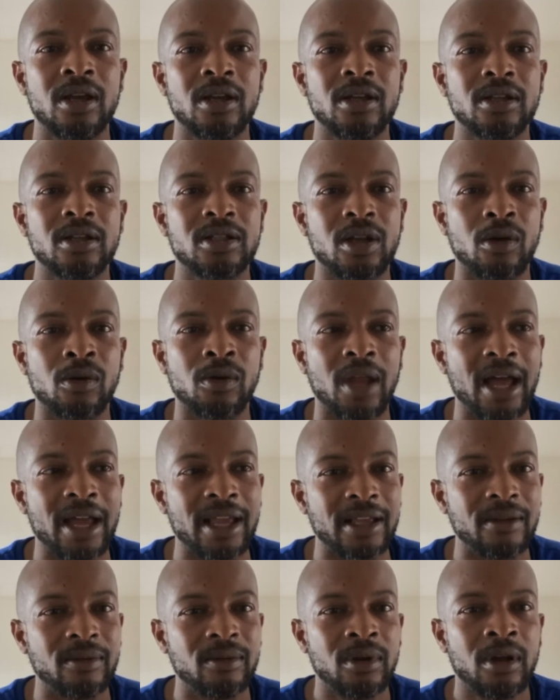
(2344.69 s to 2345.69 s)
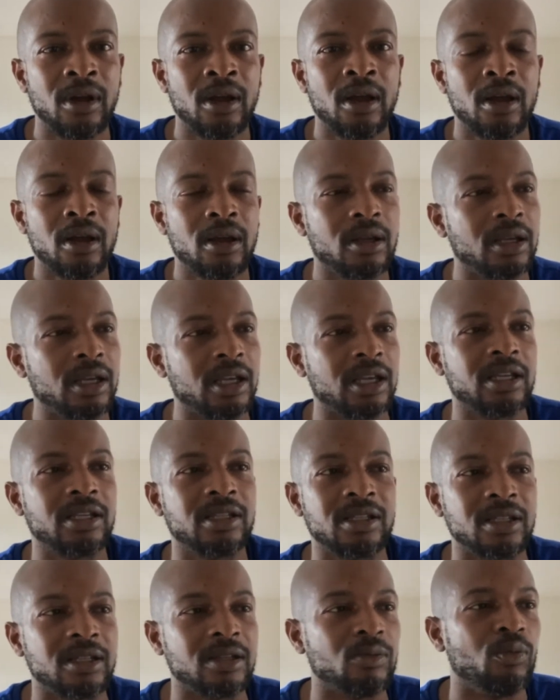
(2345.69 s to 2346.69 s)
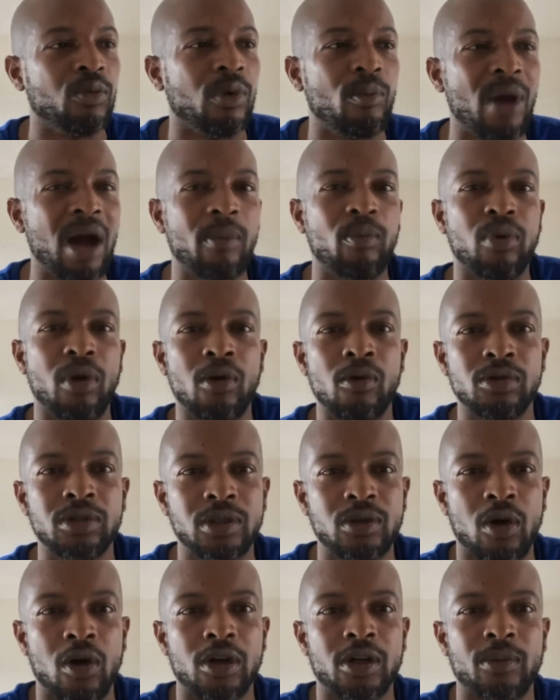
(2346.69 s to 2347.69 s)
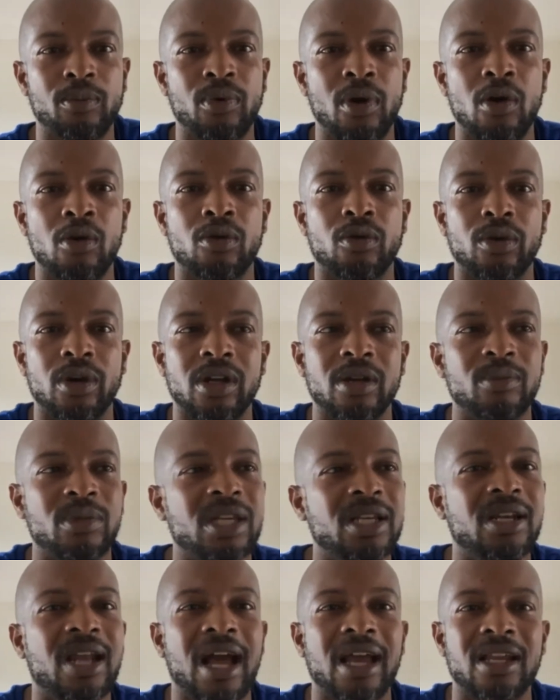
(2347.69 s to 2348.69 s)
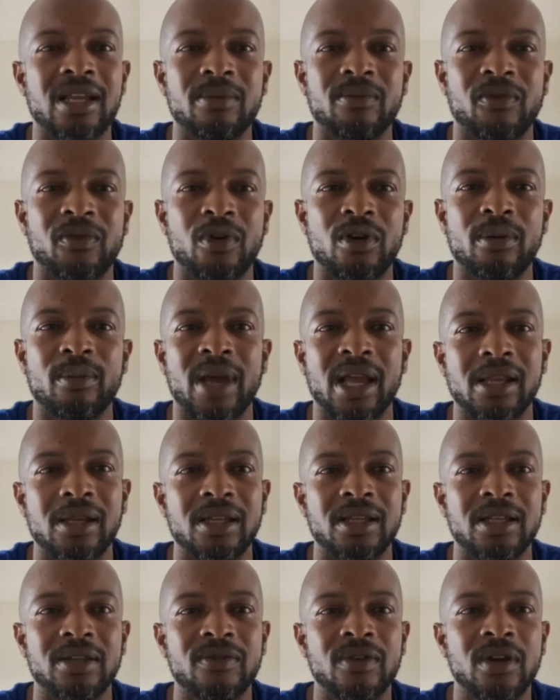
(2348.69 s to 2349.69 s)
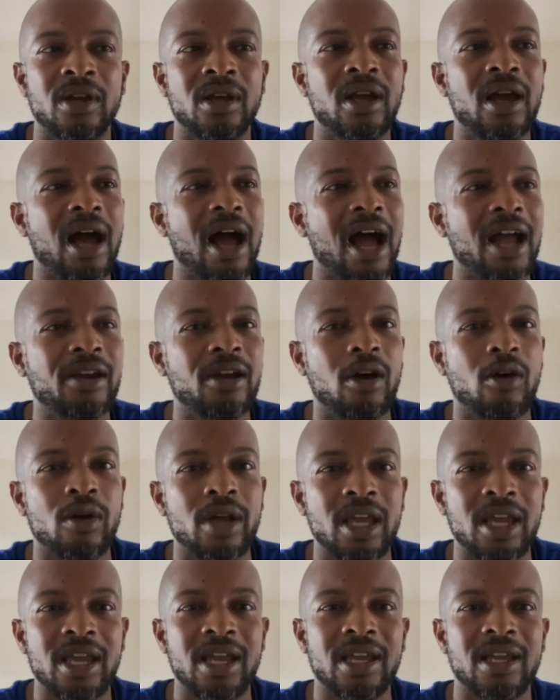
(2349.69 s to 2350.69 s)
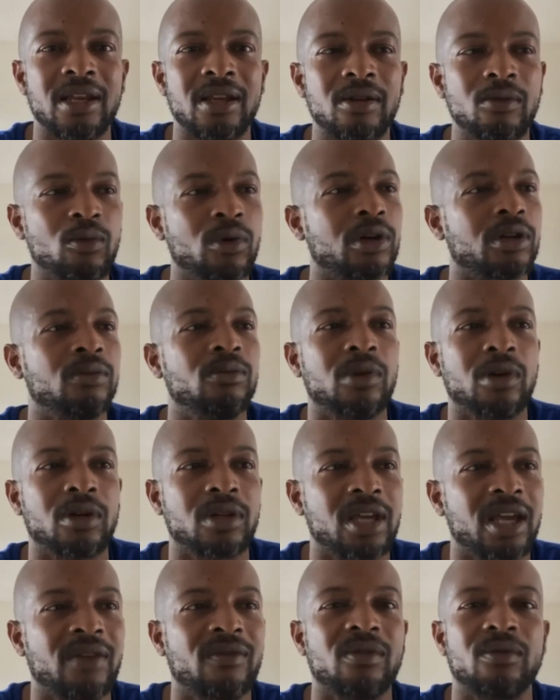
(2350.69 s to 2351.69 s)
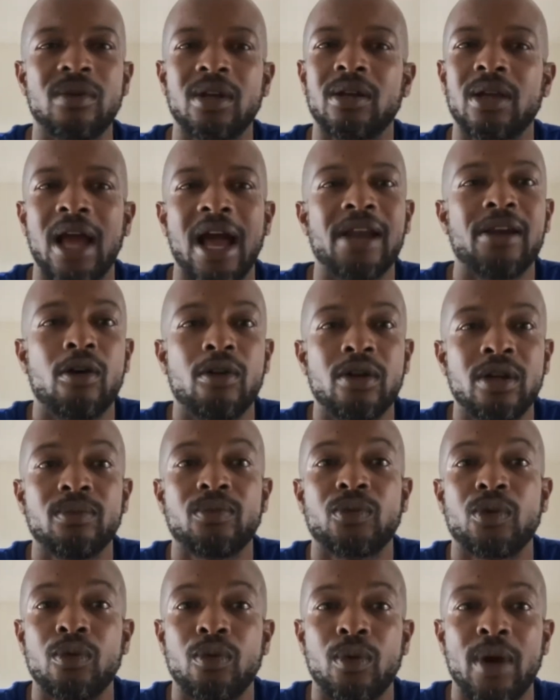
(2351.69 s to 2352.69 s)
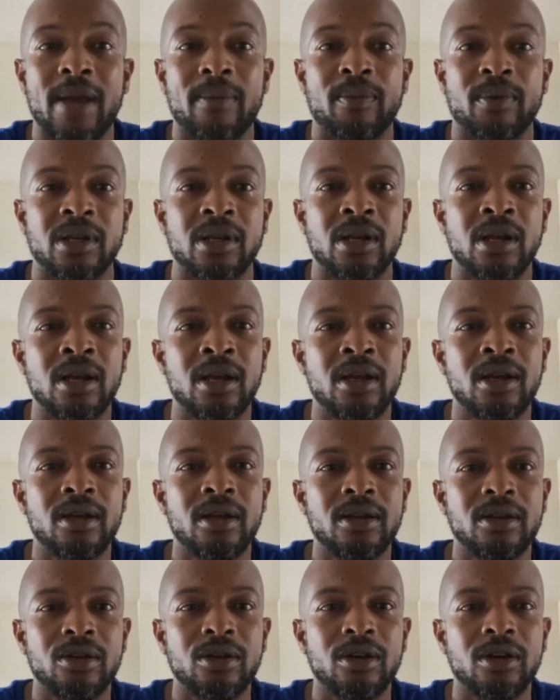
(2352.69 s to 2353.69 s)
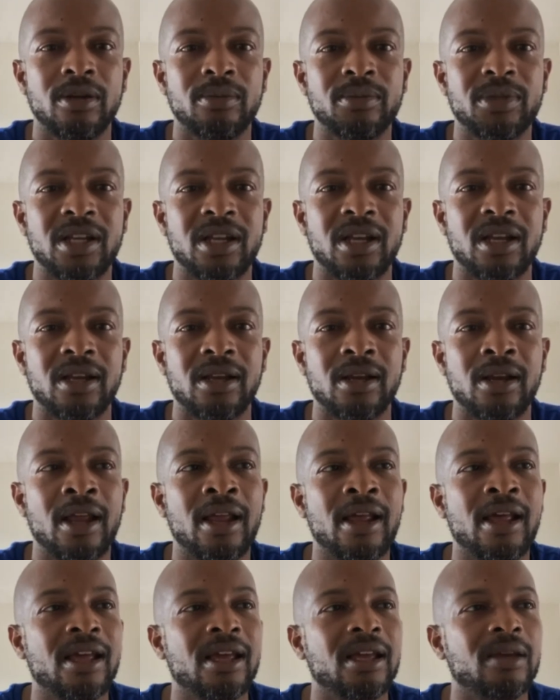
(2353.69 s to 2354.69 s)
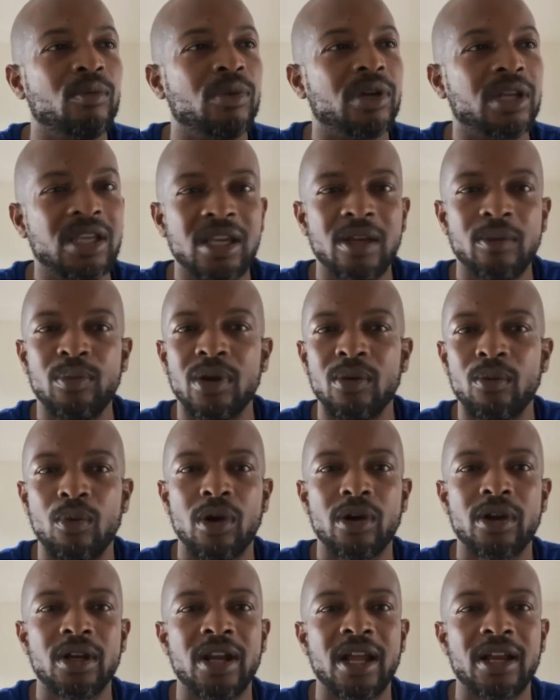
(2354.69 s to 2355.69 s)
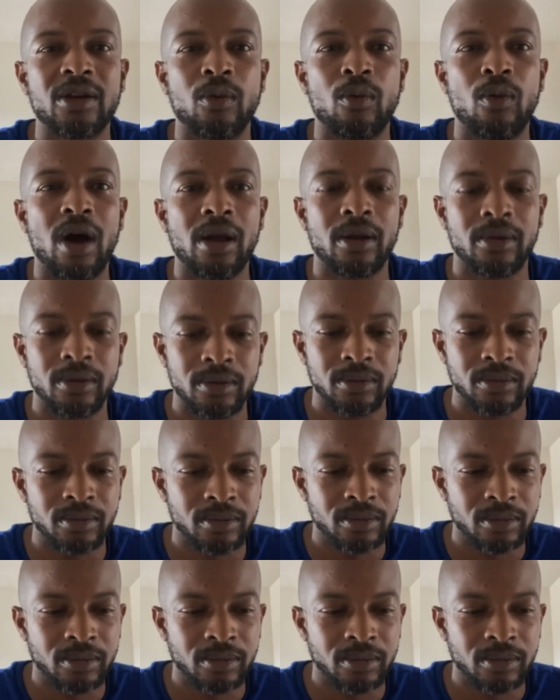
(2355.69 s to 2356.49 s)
So like, is when my bro started the program, he not even from A-League. I know Head, well Kevin, I know him through rapping. You know what I'm saying? So what program are we talking about here, though?